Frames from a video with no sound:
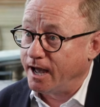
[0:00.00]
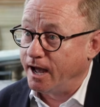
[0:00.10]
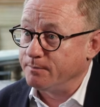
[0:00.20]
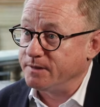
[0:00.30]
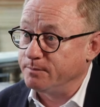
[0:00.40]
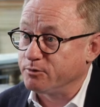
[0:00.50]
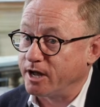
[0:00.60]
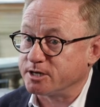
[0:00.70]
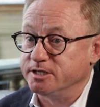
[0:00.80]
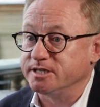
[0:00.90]
um, in
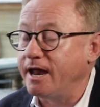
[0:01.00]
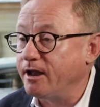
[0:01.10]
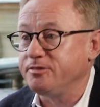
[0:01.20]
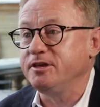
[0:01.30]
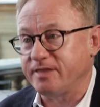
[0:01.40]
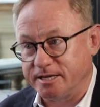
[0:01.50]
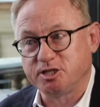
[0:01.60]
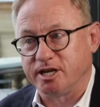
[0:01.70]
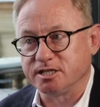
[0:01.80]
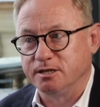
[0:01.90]
productions, and I think that's
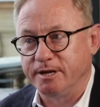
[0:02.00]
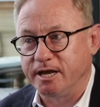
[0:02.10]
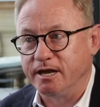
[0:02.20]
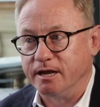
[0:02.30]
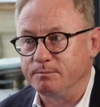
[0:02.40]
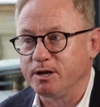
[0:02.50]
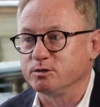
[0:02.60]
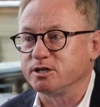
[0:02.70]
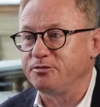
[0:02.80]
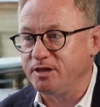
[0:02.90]
just the beginning
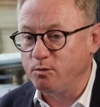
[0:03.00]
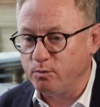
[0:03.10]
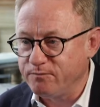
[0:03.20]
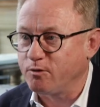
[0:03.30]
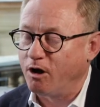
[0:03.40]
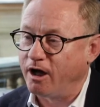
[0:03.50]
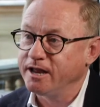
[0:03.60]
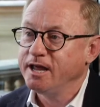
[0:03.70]
because I think we've got,